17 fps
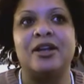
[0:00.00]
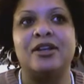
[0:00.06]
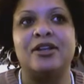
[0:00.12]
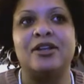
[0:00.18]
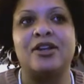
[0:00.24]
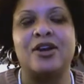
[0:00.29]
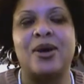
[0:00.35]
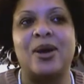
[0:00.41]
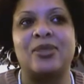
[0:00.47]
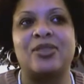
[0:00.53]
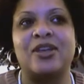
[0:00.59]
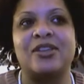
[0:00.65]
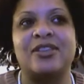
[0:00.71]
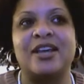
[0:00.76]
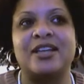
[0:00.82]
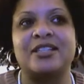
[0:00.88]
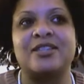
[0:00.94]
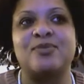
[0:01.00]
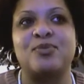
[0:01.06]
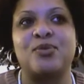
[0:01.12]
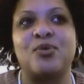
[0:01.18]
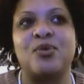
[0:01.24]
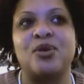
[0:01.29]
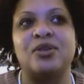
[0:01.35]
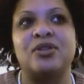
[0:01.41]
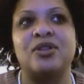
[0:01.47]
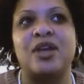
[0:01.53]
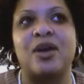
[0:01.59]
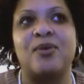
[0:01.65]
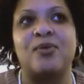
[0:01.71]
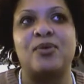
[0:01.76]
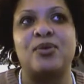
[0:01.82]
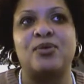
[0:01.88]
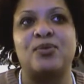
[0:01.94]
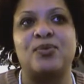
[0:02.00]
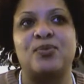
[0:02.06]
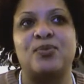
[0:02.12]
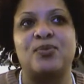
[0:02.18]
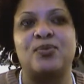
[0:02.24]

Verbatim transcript: you know, I think that's important that when